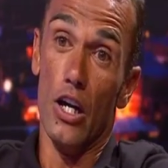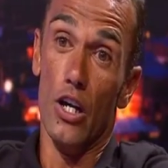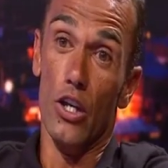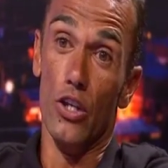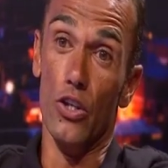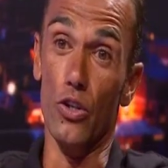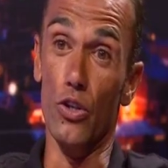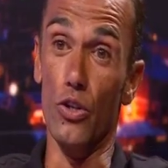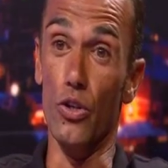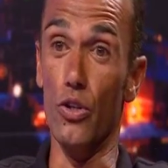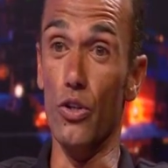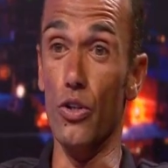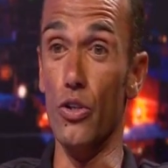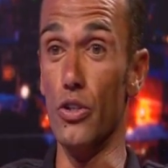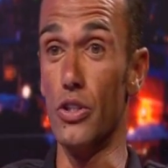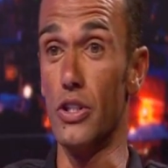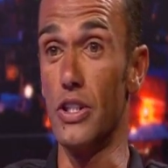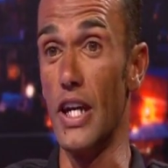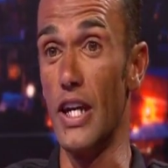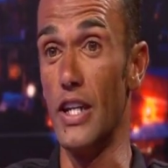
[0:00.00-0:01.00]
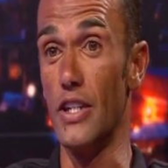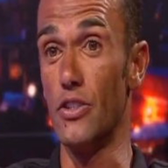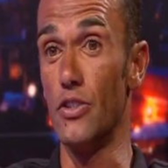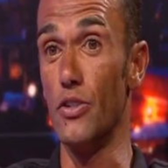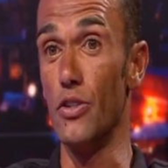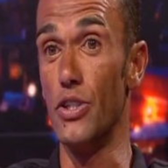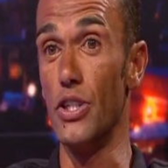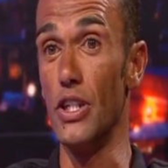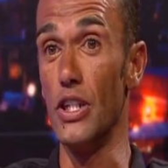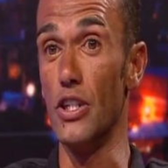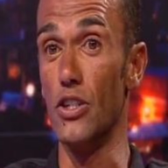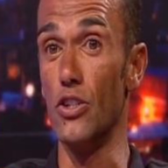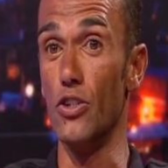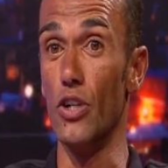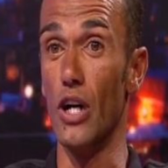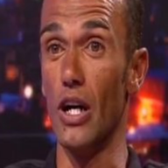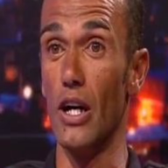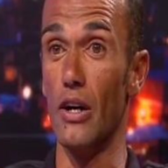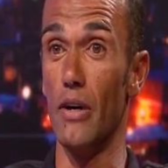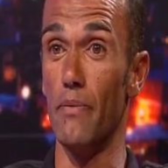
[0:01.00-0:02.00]
You tend to think
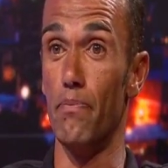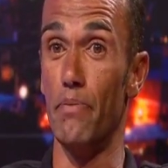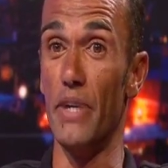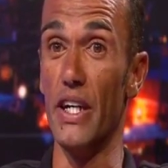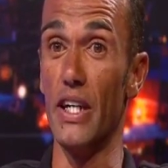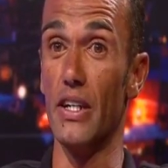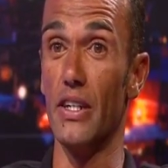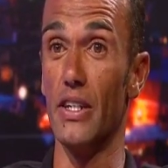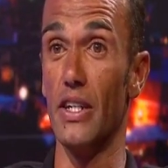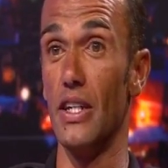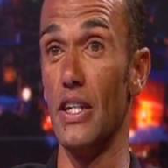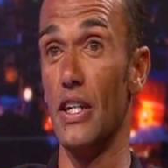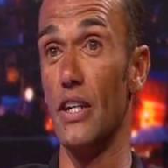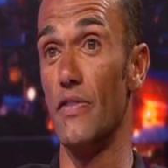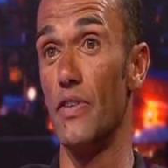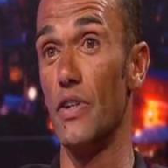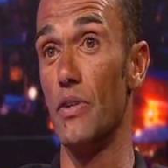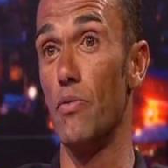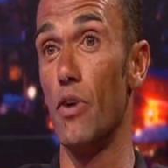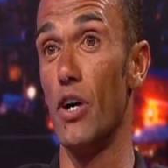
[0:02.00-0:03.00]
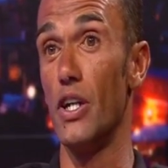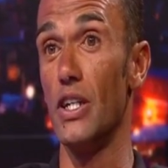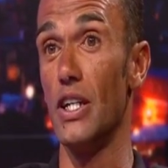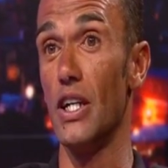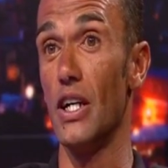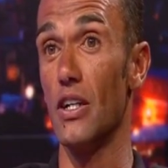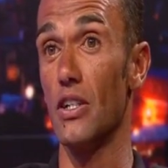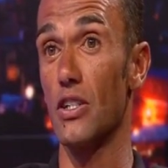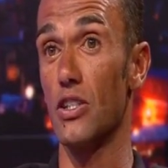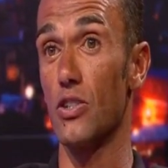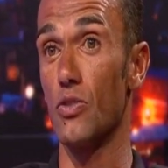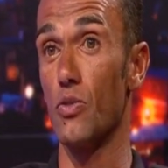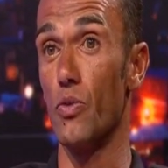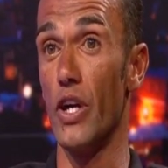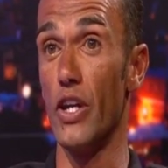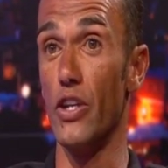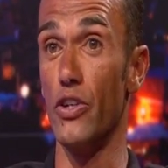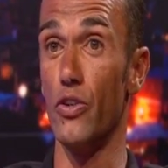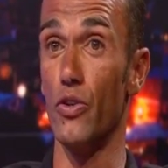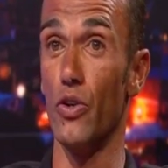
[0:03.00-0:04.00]
you are bigger than everybody else
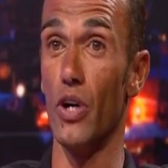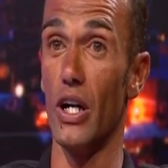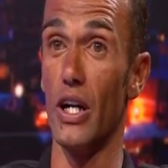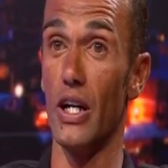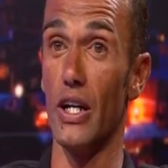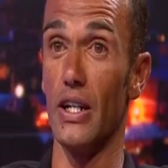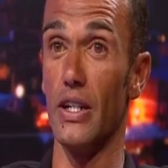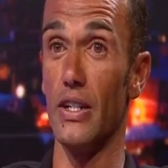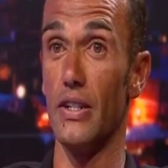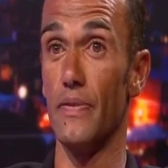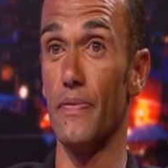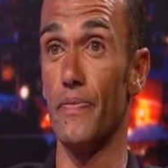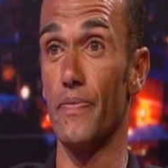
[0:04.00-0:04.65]
when you are